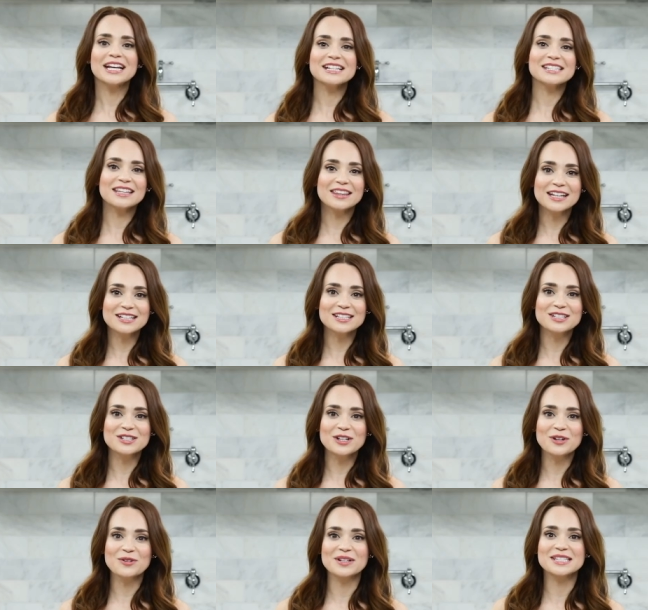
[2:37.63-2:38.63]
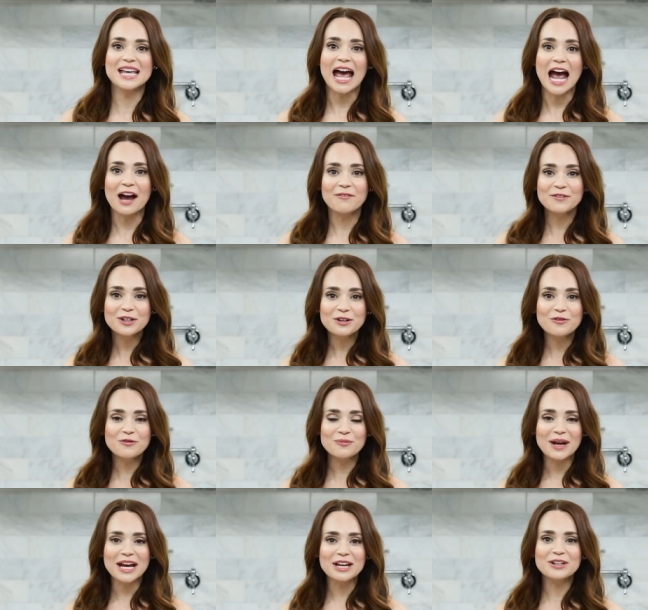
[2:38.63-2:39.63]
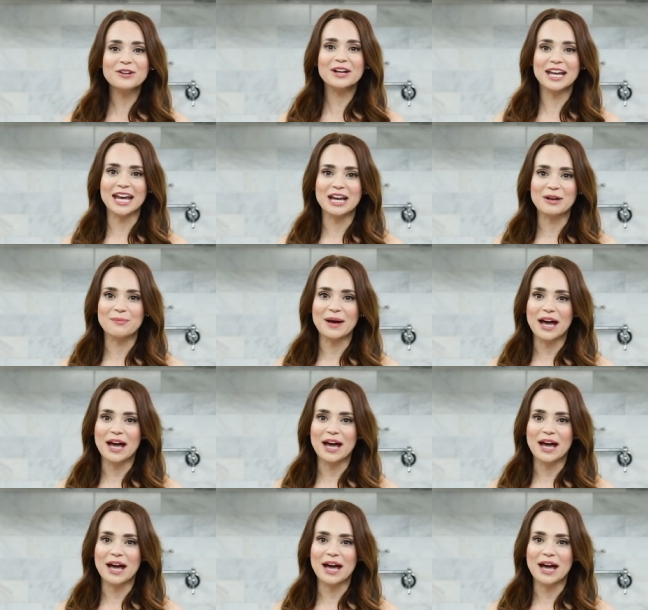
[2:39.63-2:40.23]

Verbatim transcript: an easy thing to do is after you've made your cake